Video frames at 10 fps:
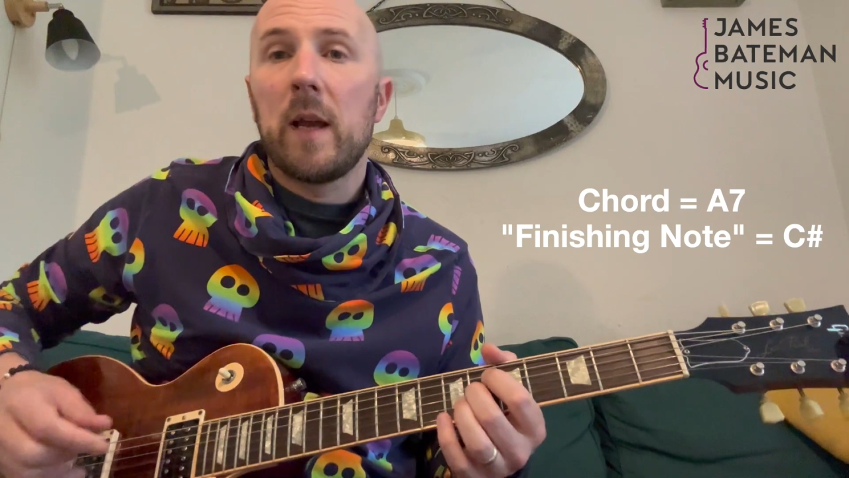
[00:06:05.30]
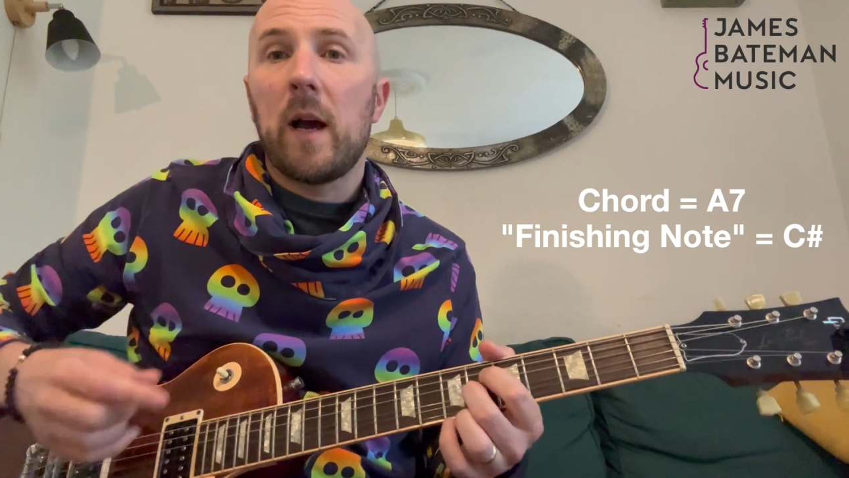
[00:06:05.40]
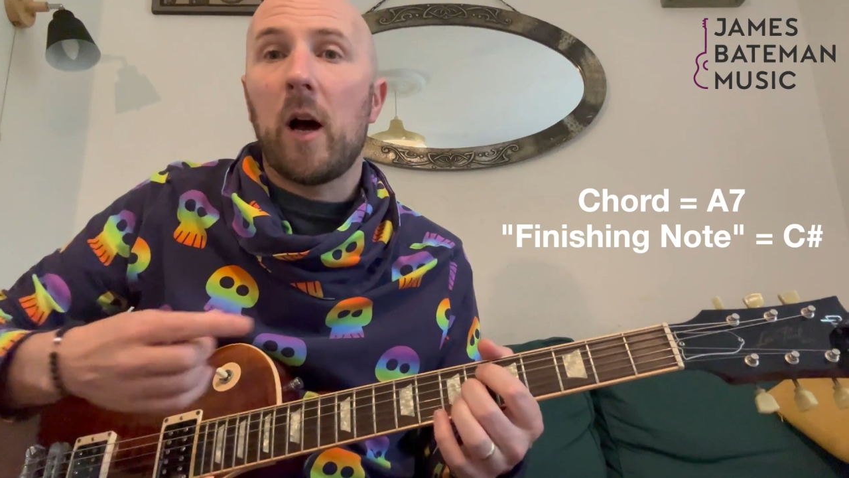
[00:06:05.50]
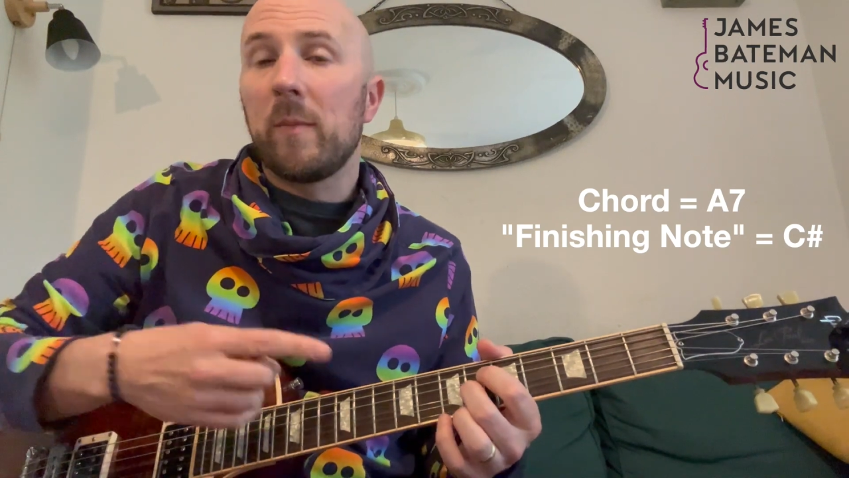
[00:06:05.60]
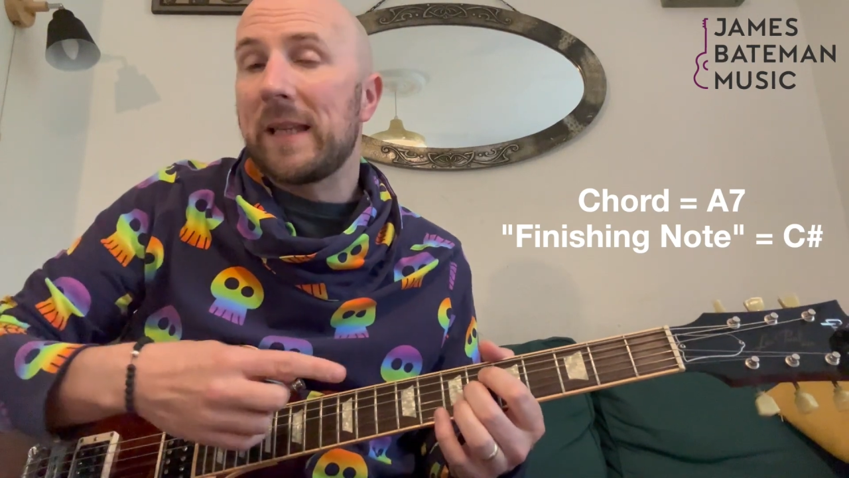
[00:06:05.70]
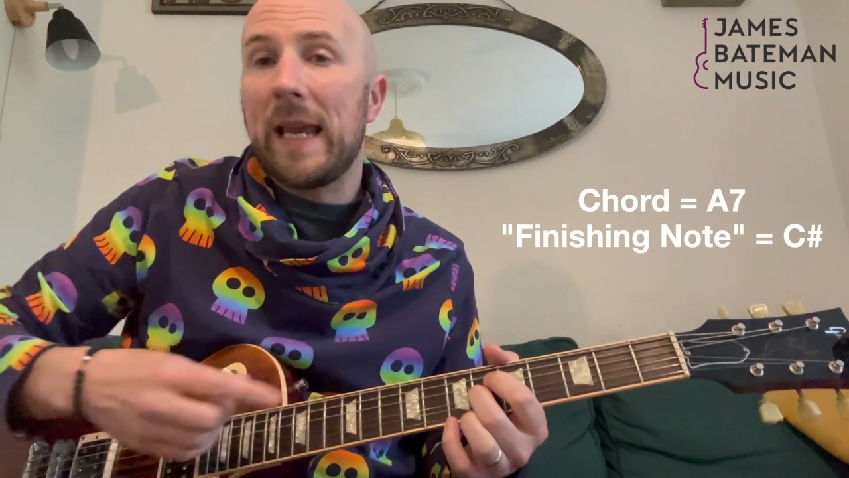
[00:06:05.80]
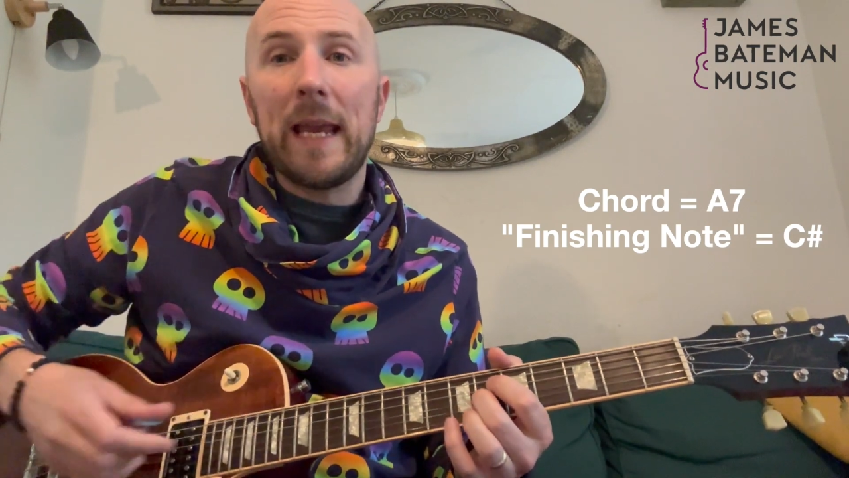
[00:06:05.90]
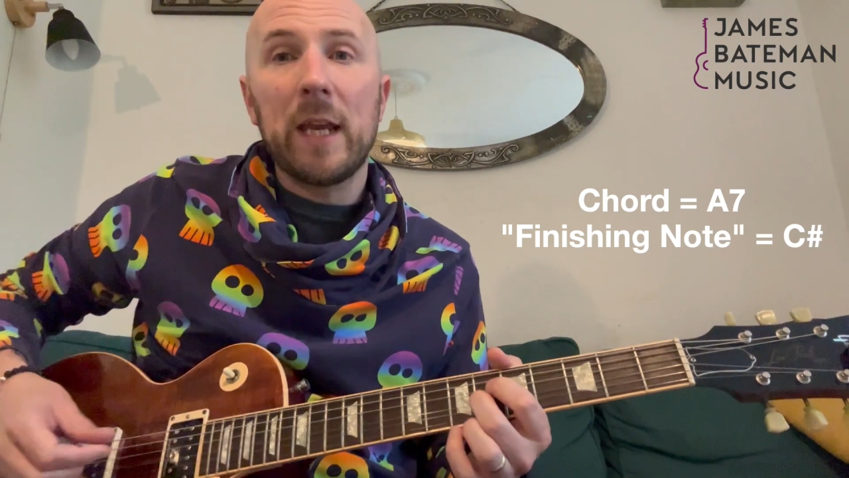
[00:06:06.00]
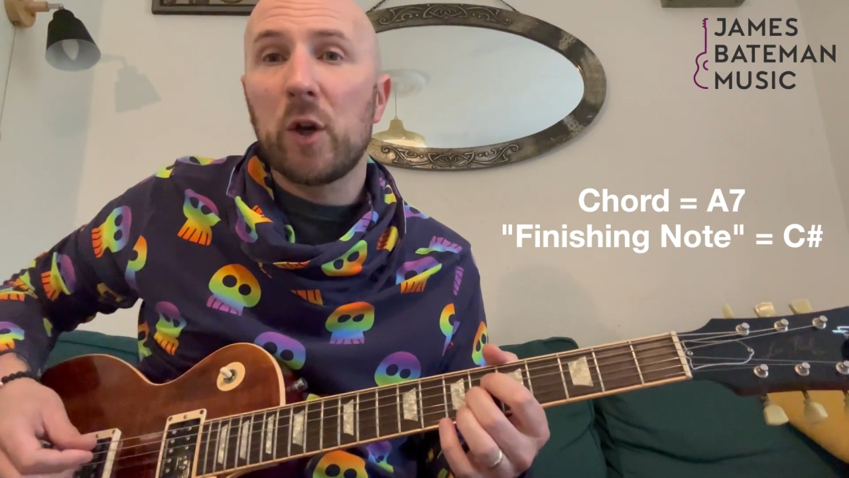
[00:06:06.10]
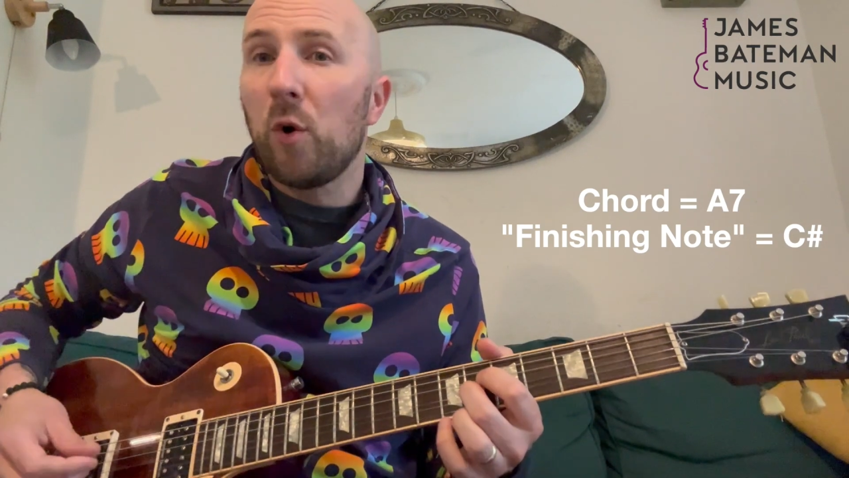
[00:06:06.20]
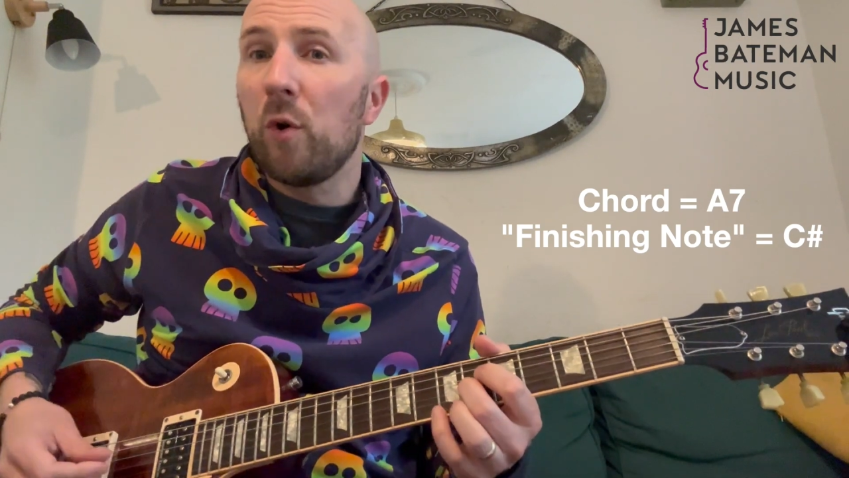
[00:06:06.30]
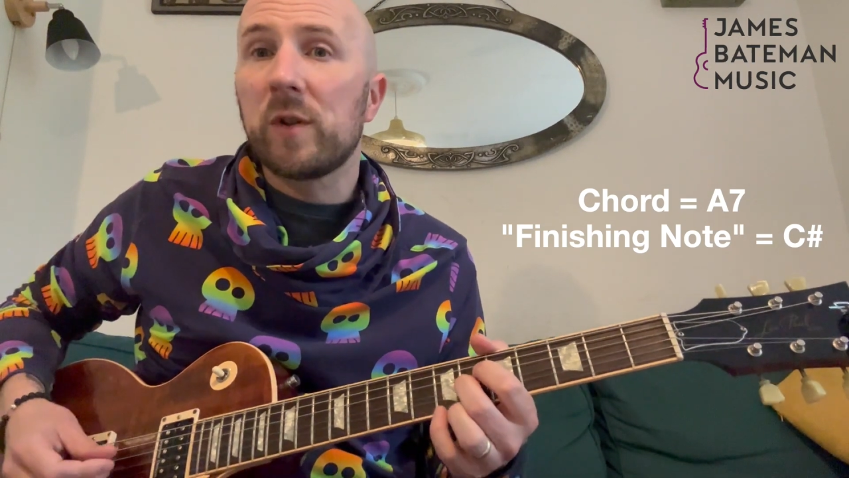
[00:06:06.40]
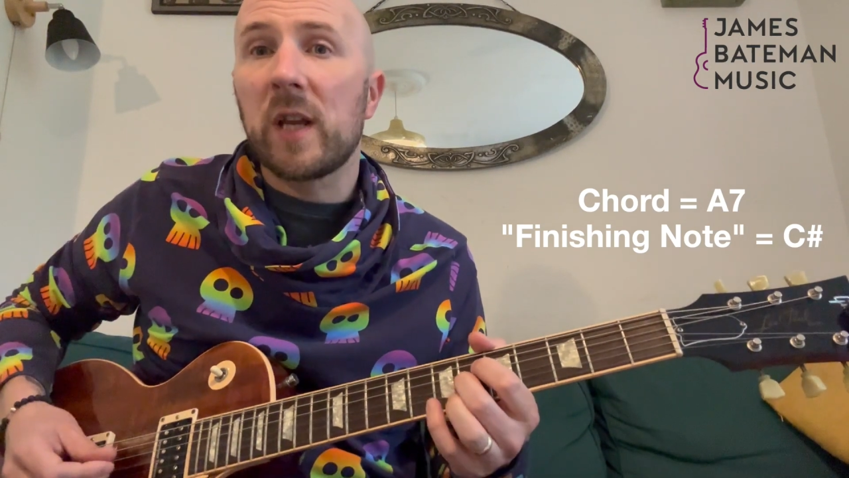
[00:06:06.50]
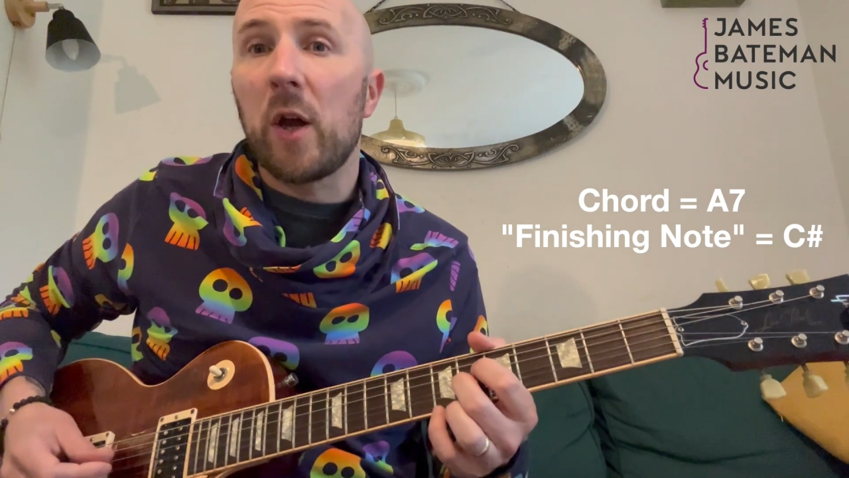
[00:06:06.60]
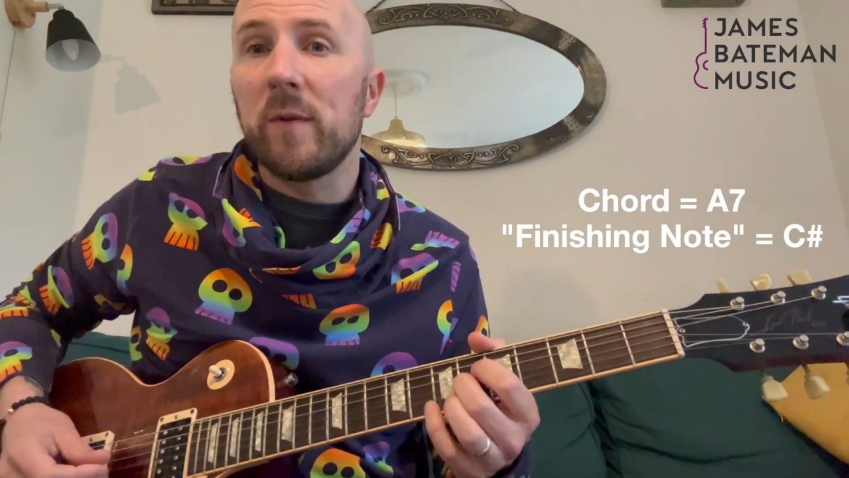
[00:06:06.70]
I'm just hitting
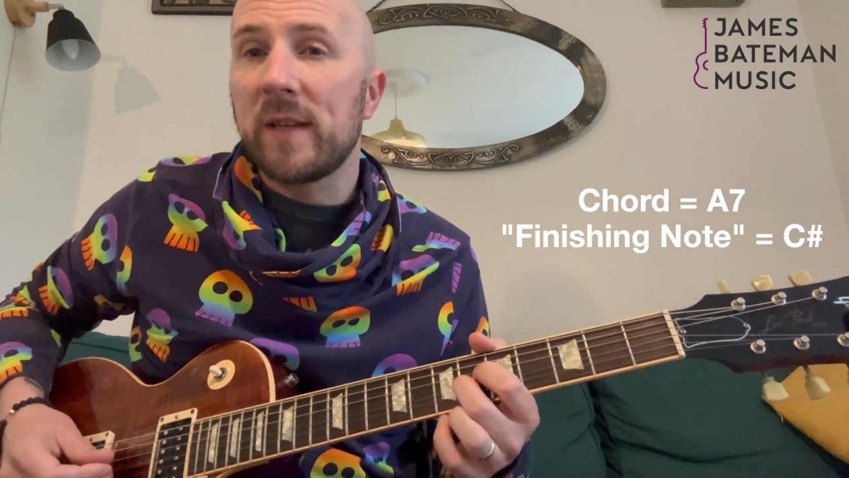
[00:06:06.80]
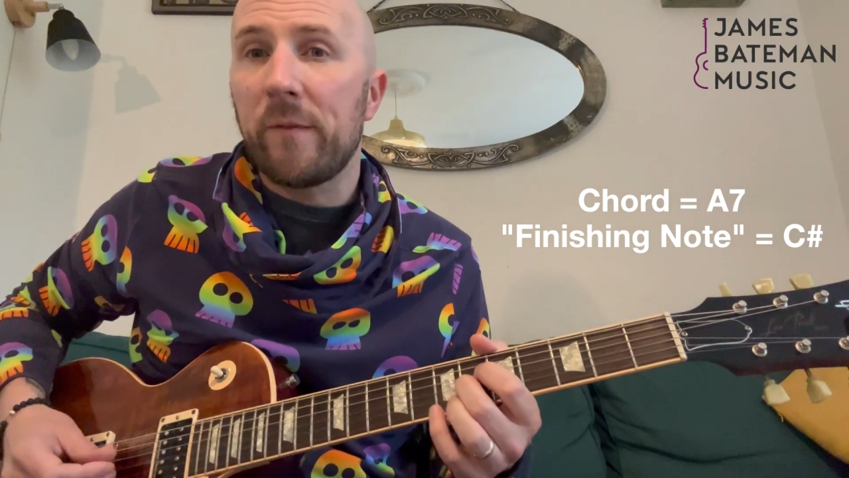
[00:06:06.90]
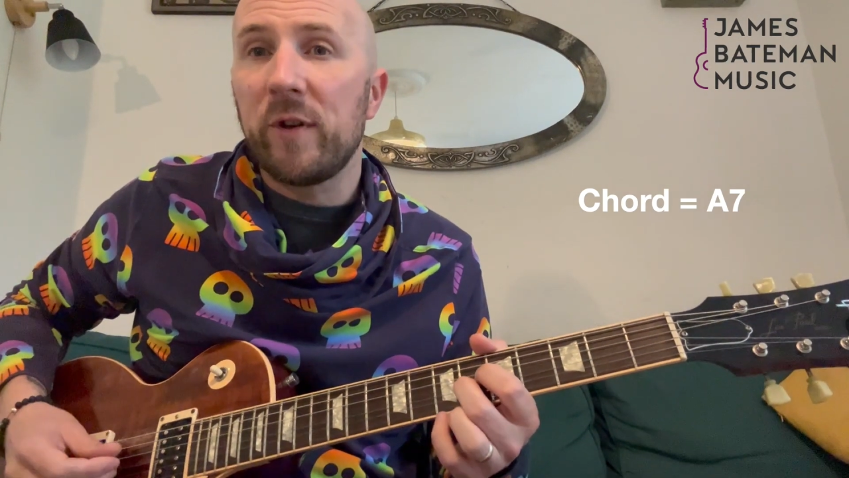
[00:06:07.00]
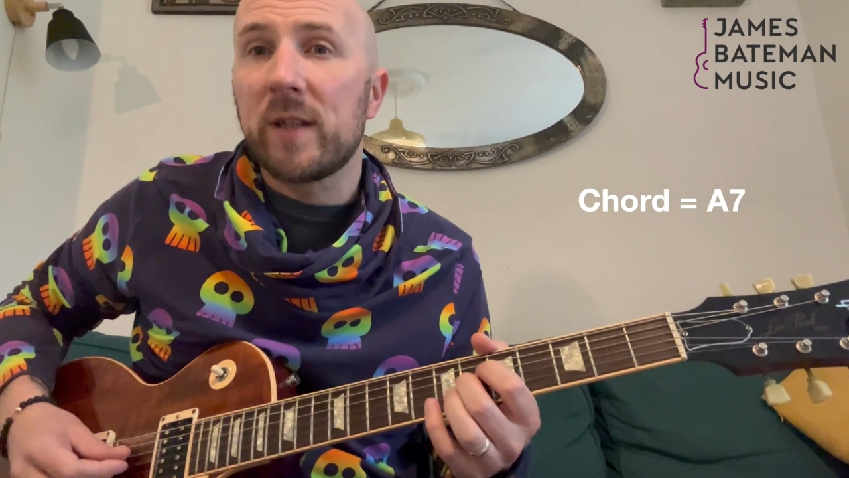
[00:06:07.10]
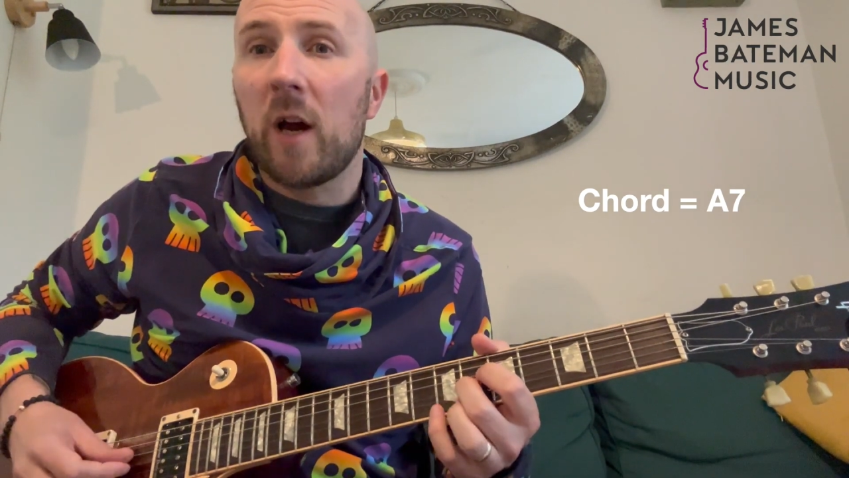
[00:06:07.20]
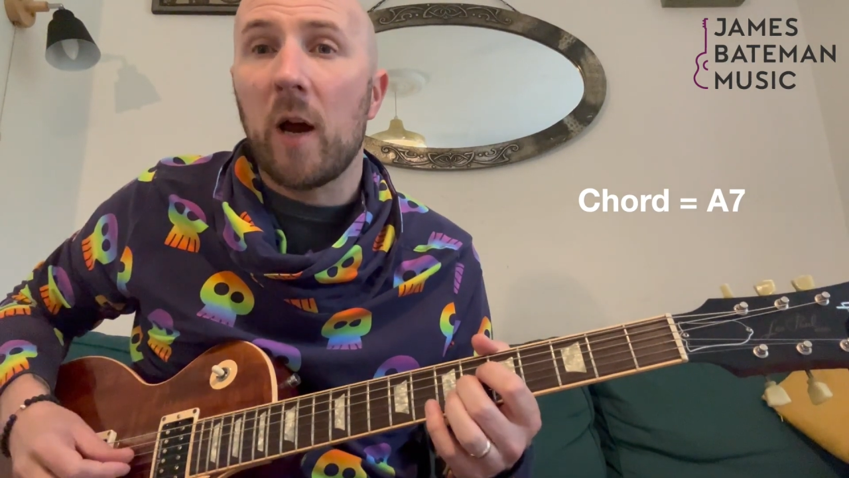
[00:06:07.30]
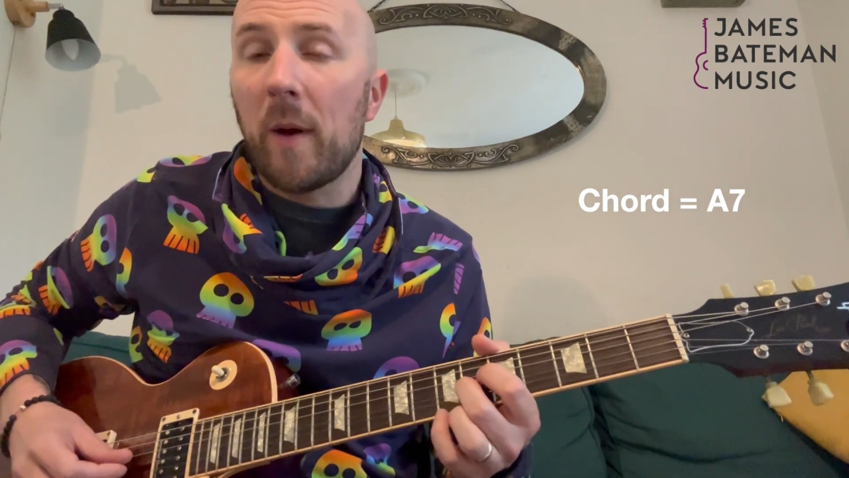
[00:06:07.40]
chord tones every time.